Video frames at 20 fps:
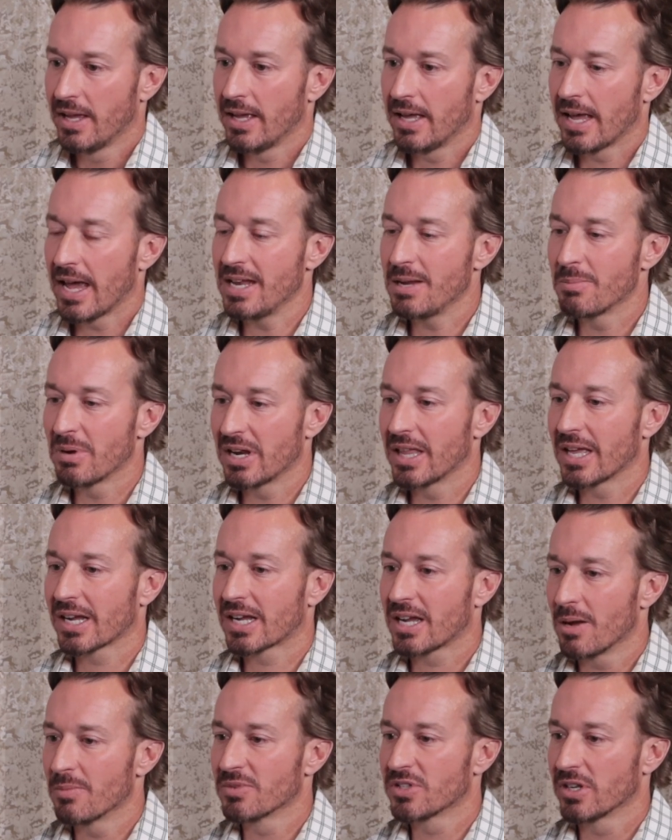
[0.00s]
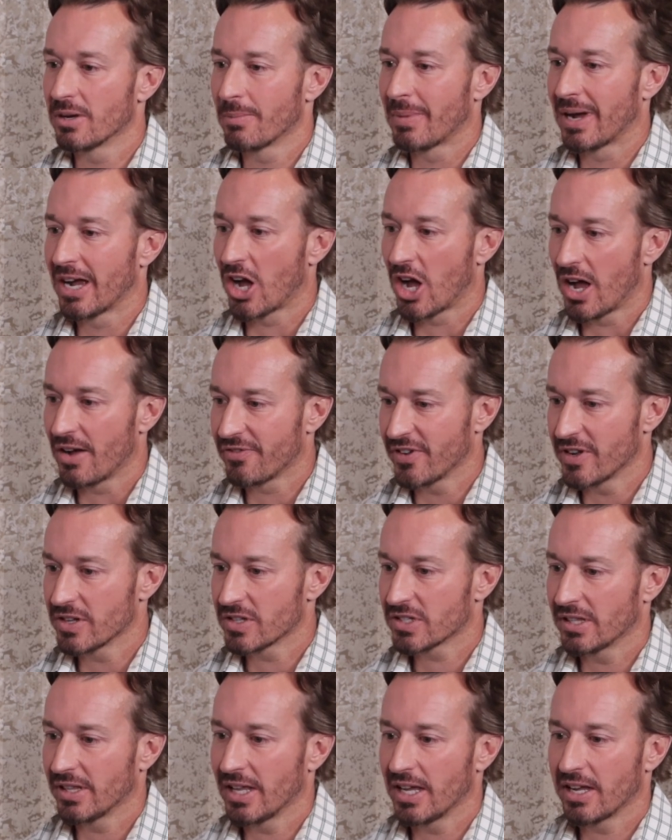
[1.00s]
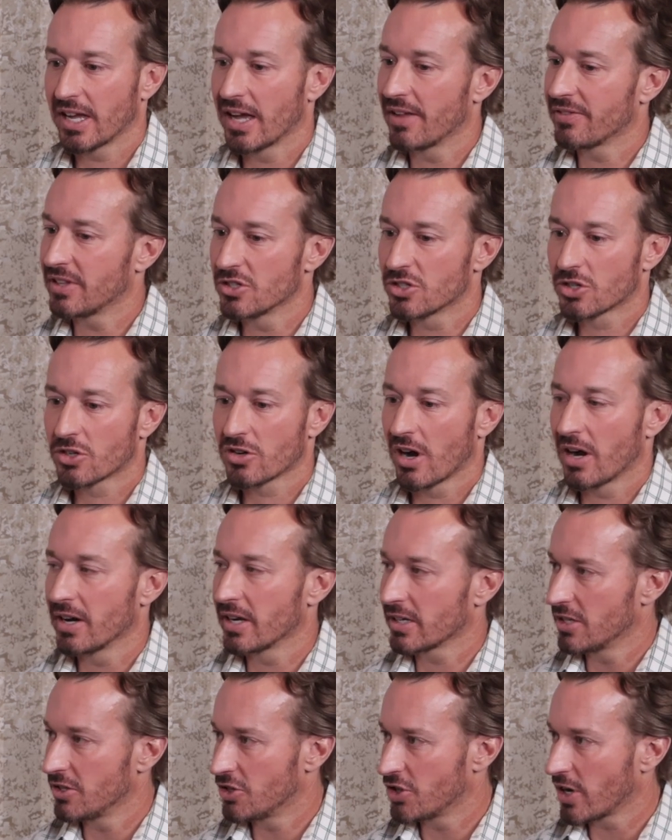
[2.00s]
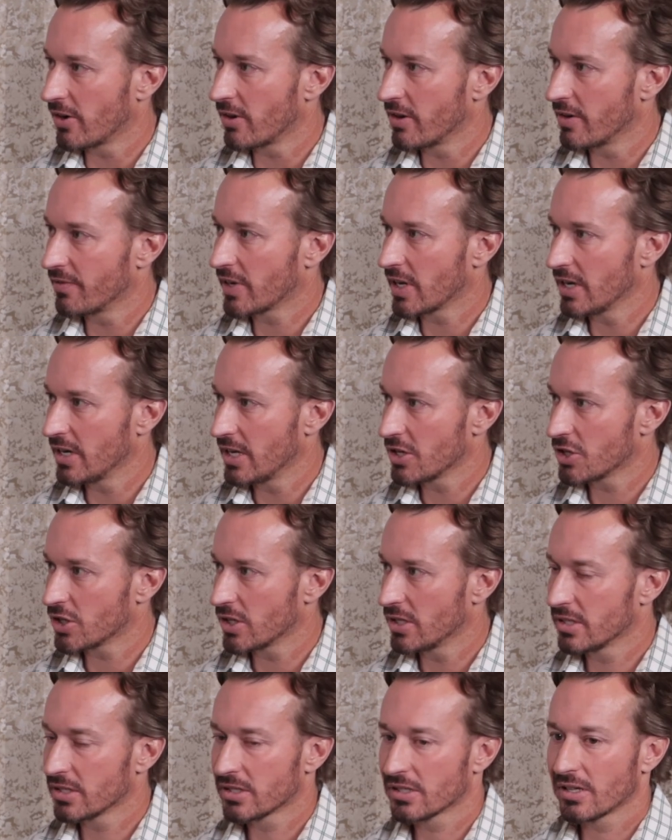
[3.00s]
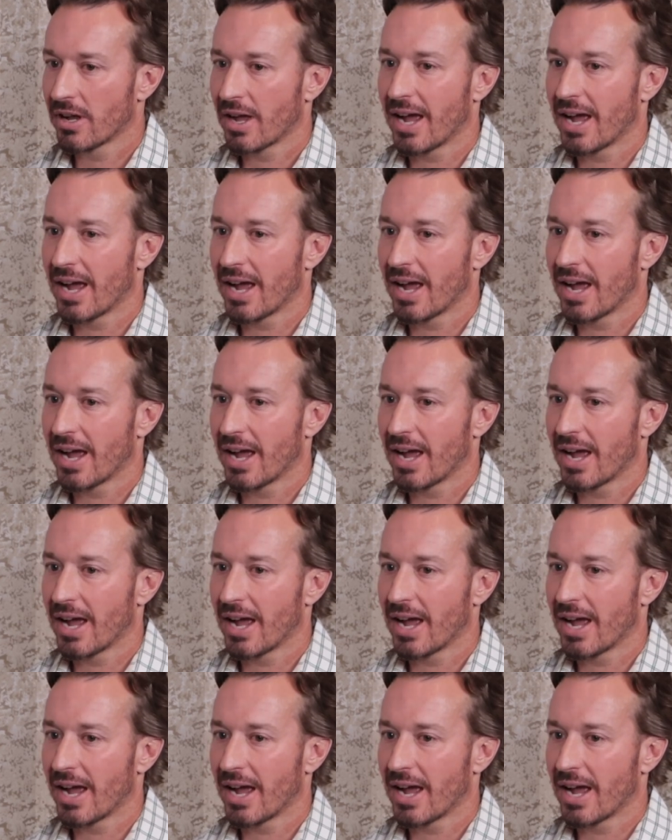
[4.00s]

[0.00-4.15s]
anybody that comes into my office and they got these chronic degenerative conditions,